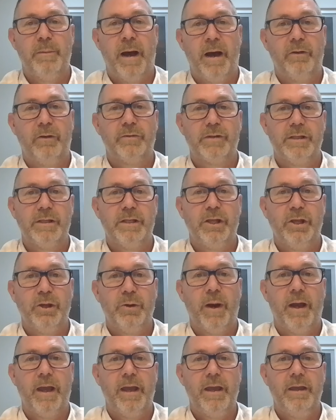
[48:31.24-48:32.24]
females in
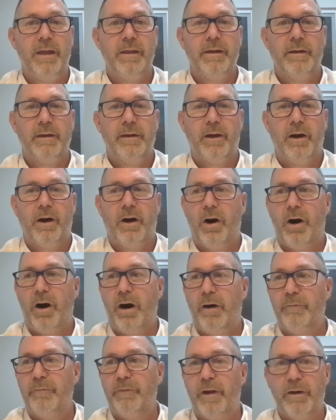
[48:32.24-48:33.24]
the U A E
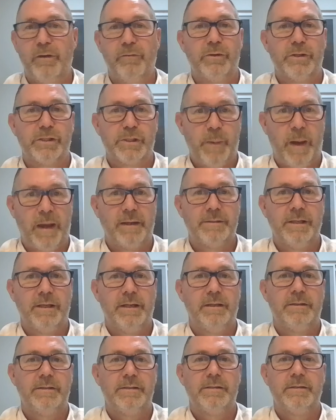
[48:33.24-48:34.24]
are very
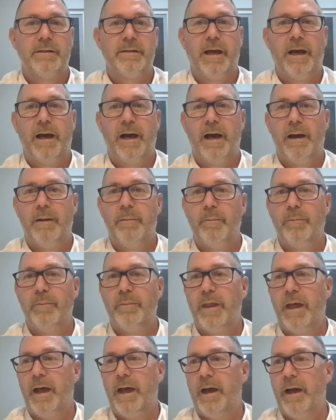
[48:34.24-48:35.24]
respected.
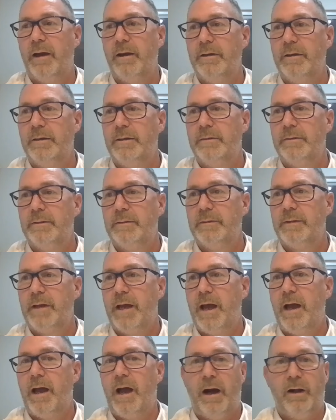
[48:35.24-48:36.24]
Um, they're
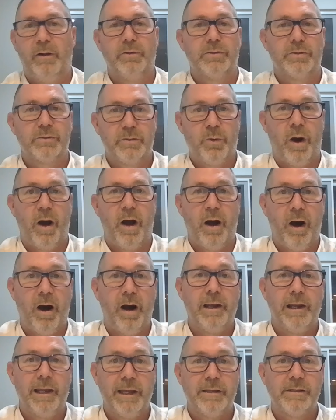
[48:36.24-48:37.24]
held
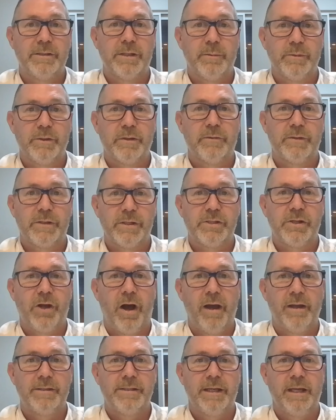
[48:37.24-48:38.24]
quite highly in terms of
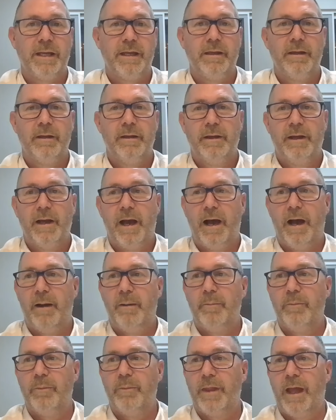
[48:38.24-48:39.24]
society.
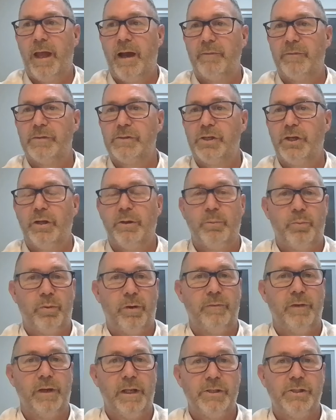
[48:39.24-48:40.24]
Um, they have
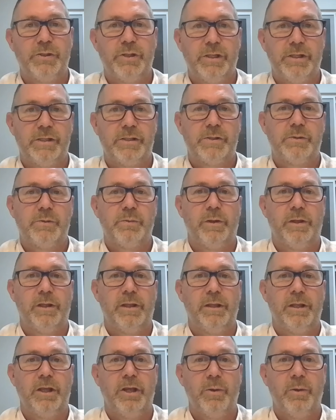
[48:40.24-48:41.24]
certain
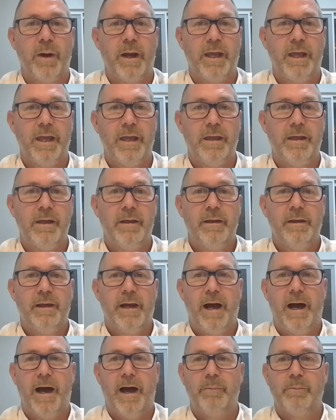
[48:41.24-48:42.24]
privileges within the U A E,
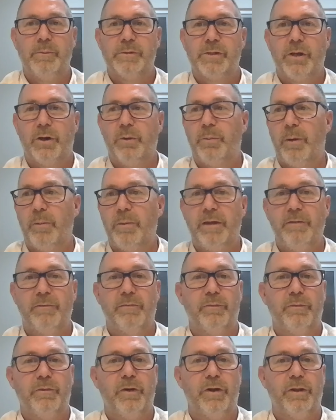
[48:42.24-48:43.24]
um, so
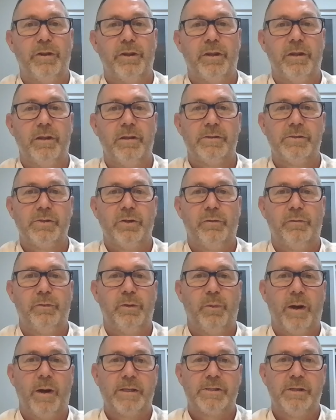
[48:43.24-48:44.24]
probably even further than
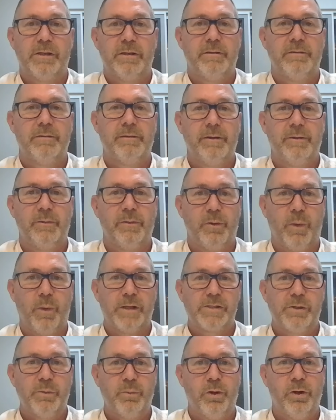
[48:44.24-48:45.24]
sort of the Western
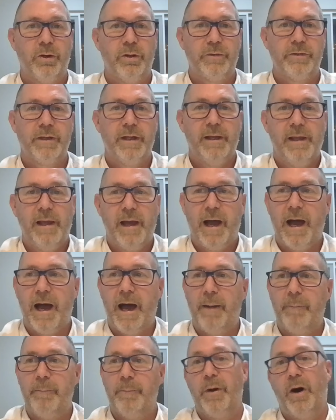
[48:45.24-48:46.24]
the Western world.
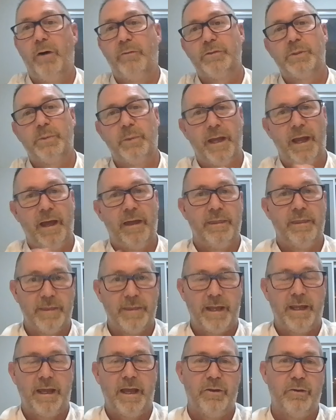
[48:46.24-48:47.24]
Um, but obviously, we
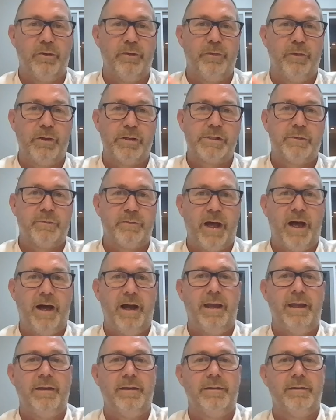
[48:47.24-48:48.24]
get then get the reverse
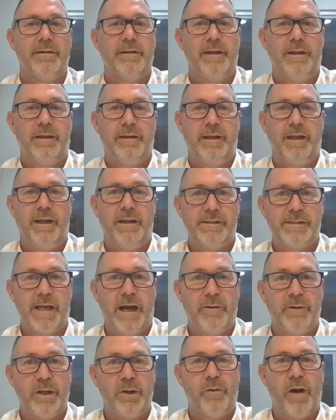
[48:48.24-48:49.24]
of that in in,
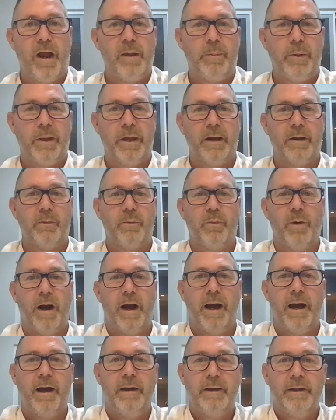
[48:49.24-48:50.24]
in Saudi Arabia,
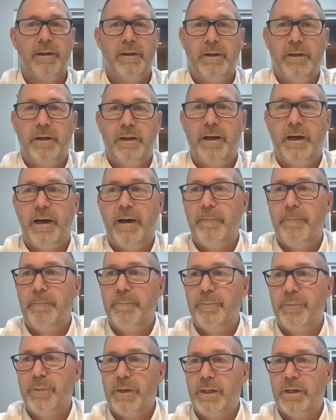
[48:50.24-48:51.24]
where
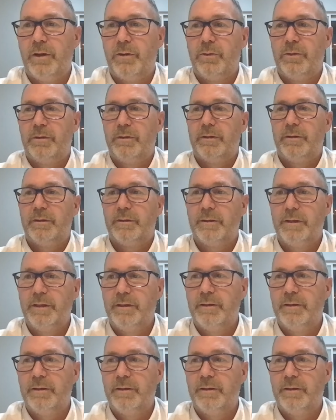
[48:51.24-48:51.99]
um, you know.